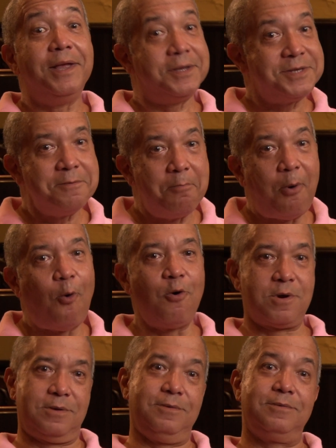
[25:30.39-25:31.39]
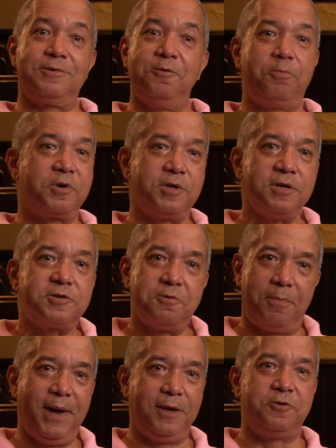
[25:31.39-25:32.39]
It's important to
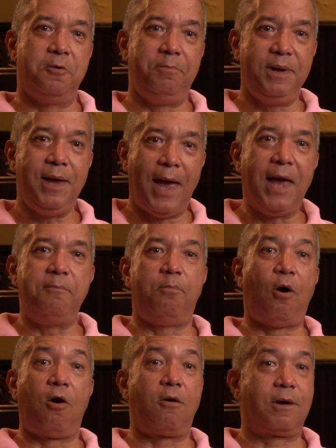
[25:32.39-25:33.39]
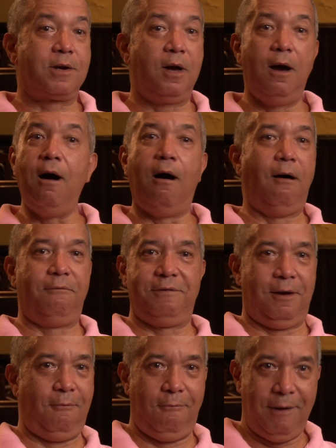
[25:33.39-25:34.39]
participate, to be a part of.
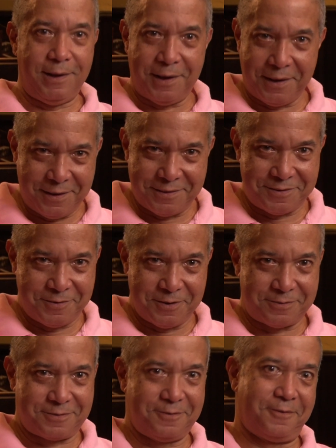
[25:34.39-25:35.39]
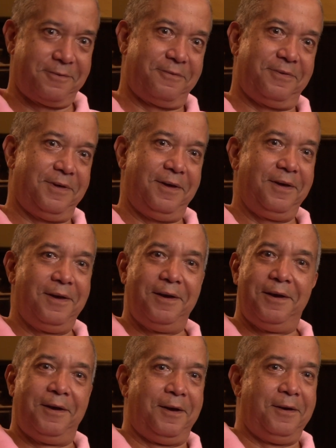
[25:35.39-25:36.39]
Winning is just sort of the
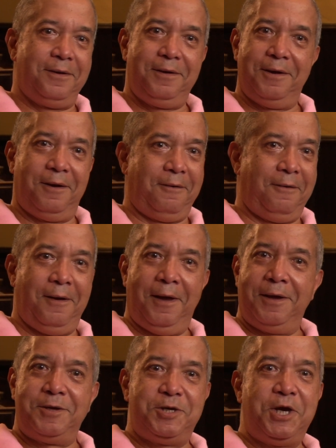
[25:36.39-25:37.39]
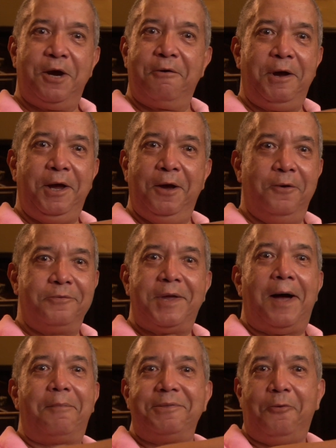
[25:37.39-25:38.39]
cherry on
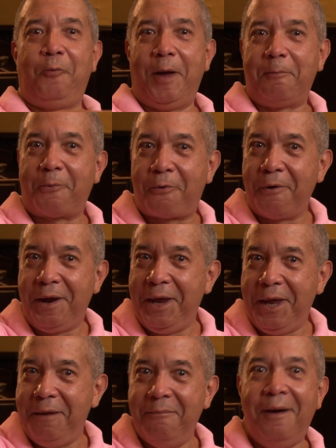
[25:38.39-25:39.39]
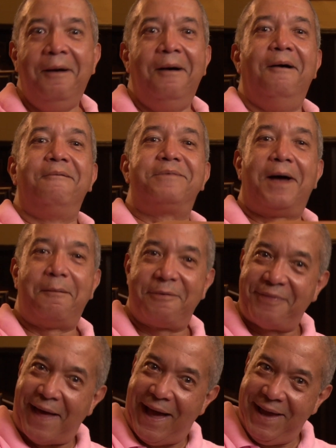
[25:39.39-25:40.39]
top of the whipped cream, on top
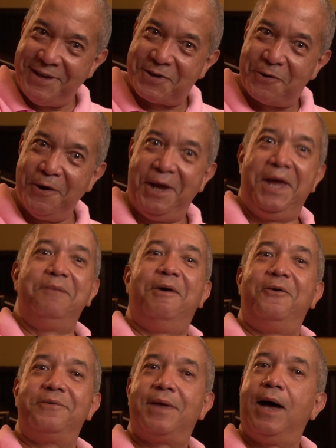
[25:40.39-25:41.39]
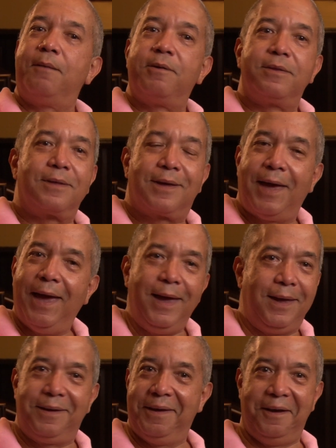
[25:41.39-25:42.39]
of the ice cream, on top of the
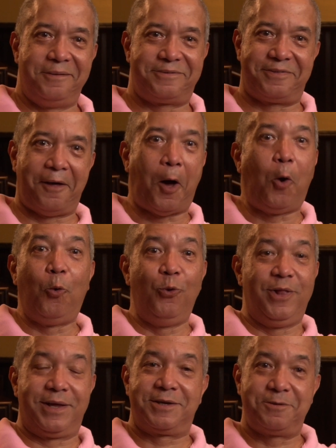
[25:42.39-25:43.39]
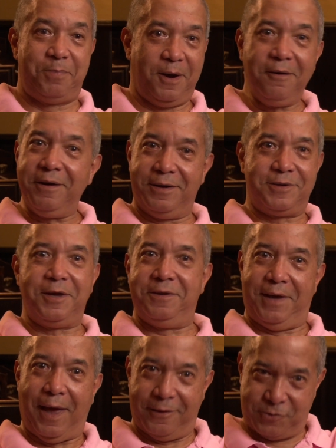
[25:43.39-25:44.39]
cake. It's the whole experience. And
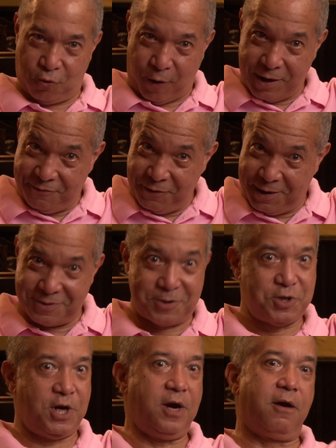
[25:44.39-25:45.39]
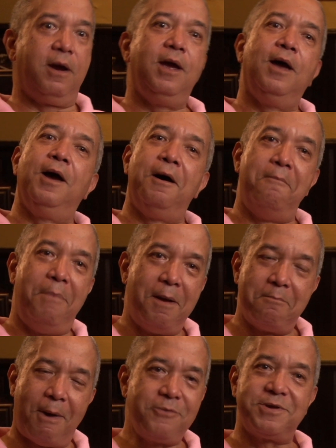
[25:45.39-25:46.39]
it's great if you get the cherry,
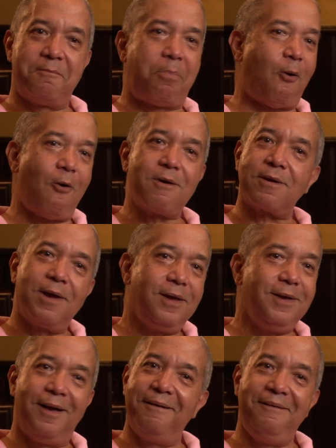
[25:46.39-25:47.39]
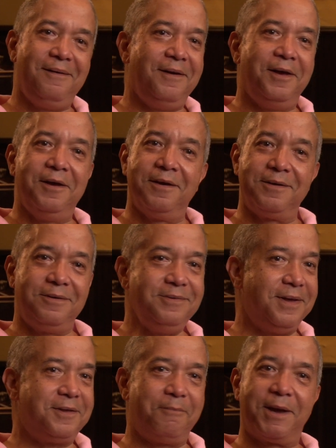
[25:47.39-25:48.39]
but most importantly, you
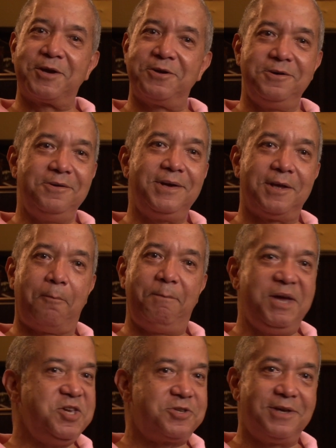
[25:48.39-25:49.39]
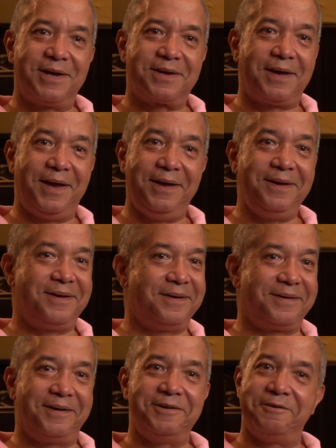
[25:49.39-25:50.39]
need to make sure you get a piece of that cake
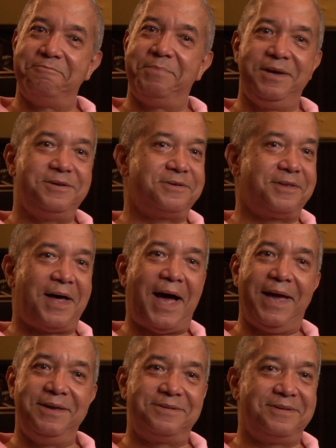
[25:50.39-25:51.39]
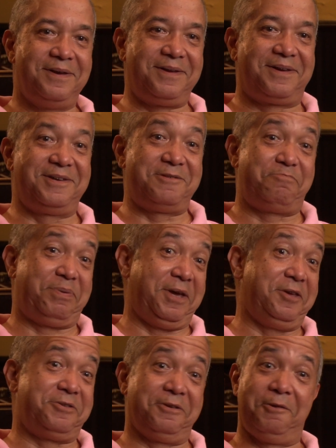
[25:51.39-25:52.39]
and get a piece of the ice and get a
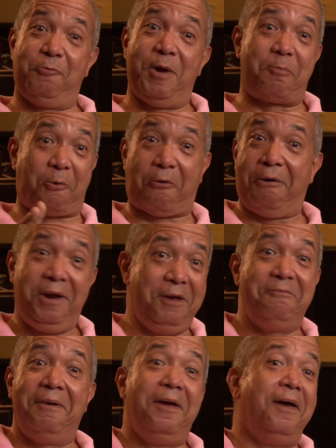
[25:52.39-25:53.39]
piece of the whipped cream.